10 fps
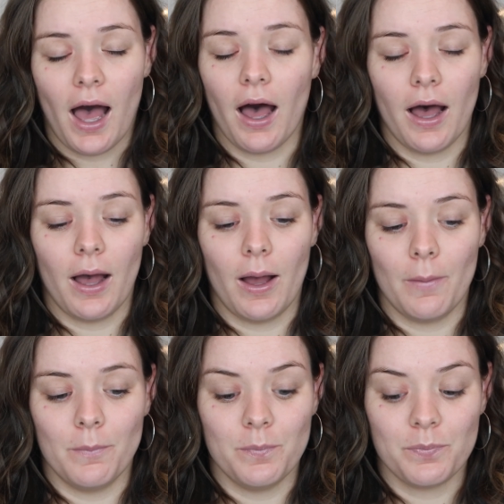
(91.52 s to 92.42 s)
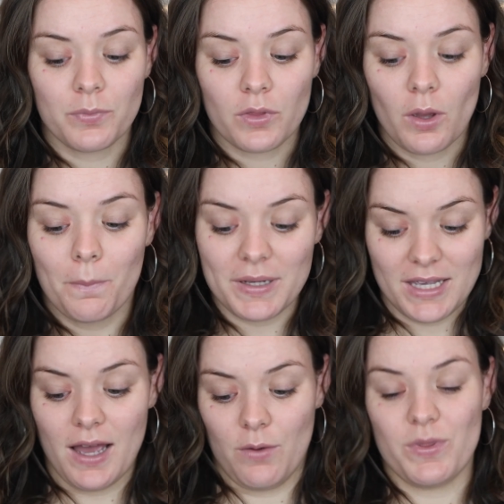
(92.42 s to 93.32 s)
But
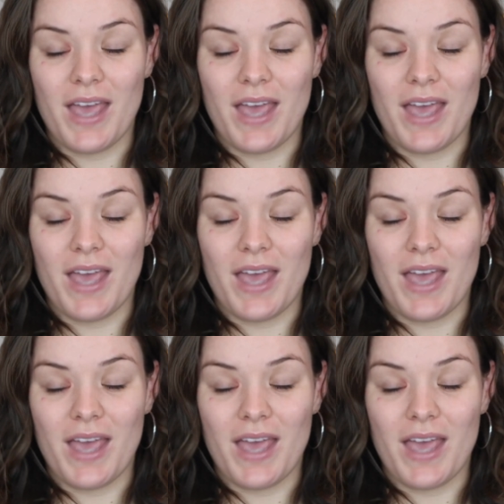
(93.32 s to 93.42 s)
yeah,